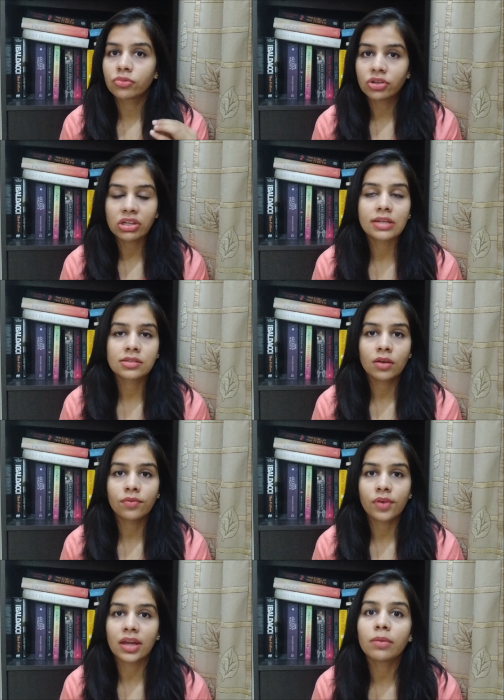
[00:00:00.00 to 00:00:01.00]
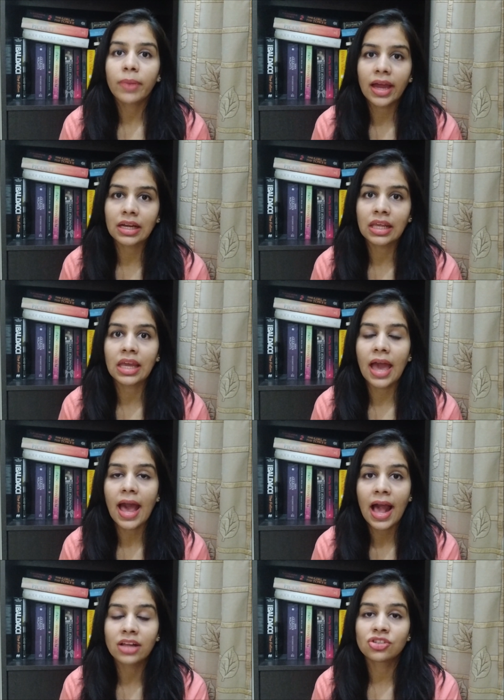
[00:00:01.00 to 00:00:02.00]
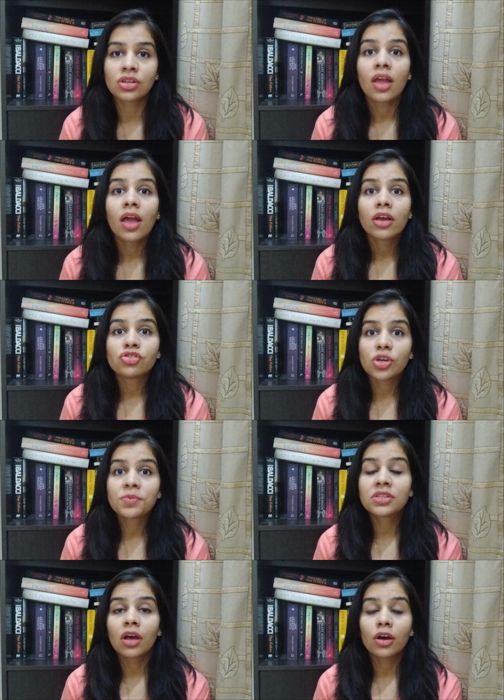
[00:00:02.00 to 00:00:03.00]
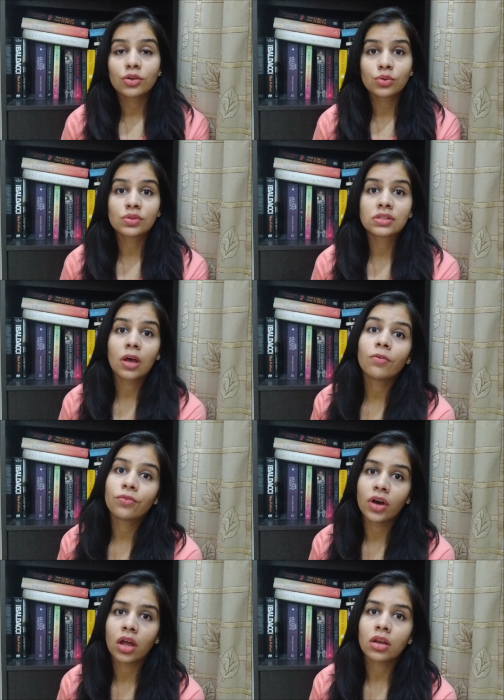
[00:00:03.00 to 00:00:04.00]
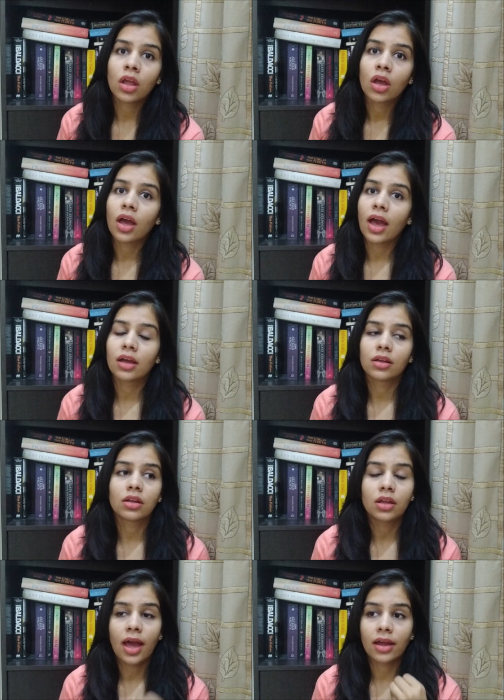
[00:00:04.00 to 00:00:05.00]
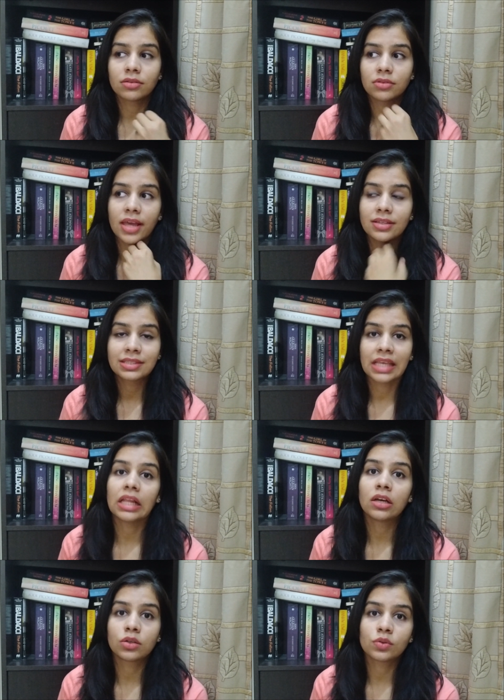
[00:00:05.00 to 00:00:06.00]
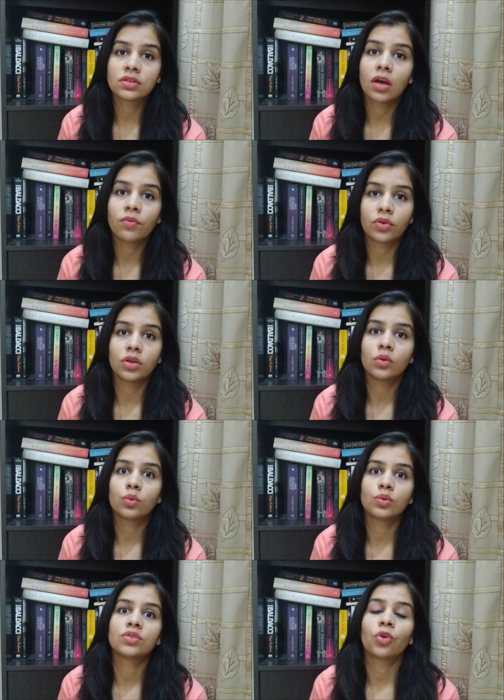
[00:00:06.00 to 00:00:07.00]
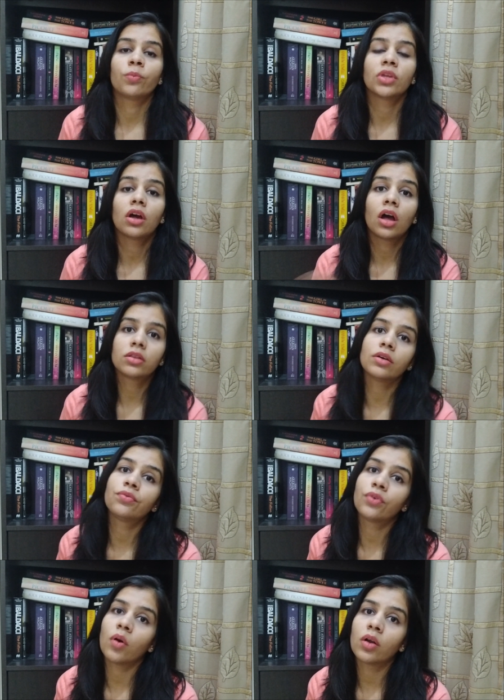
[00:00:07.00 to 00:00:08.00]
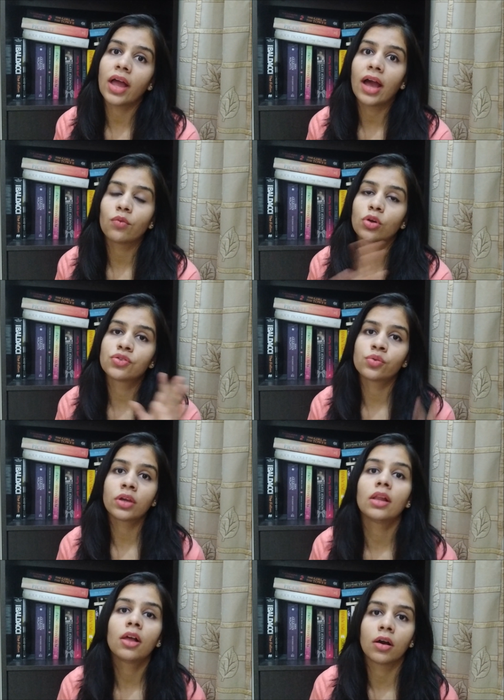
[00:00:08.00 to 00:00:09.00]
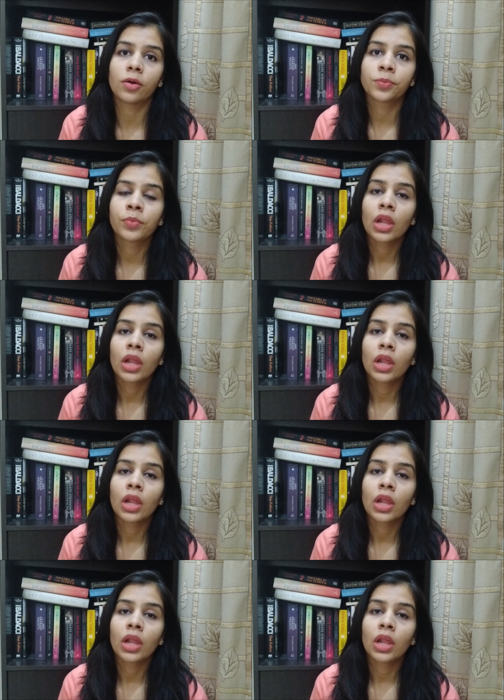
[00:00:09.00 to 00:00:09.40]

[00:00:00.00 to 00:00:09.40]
treats her very badly and ships her to someone, and like sell her to someone who is from the other world and wants to kill her.